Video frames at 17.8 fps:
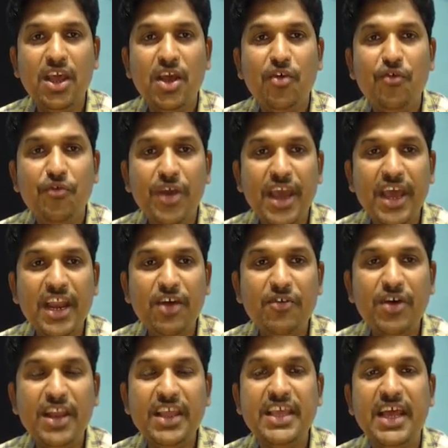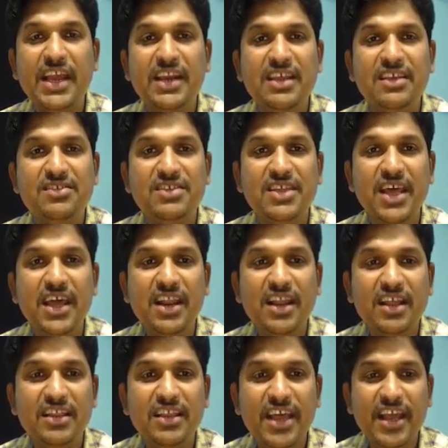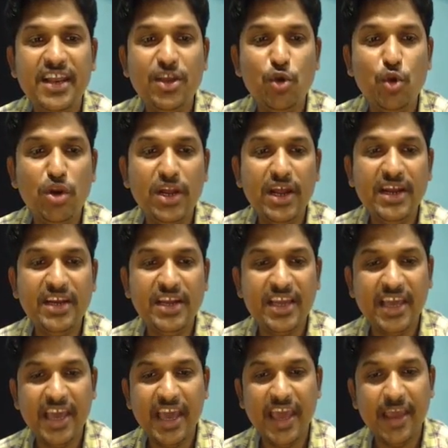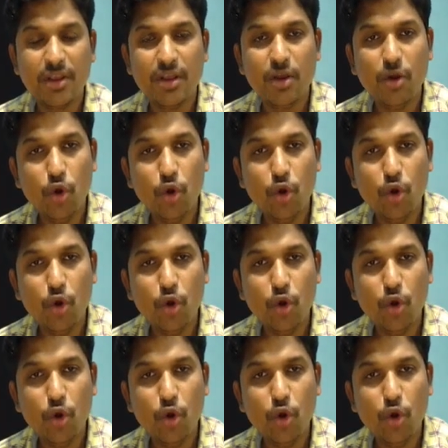wherever n is there you write k.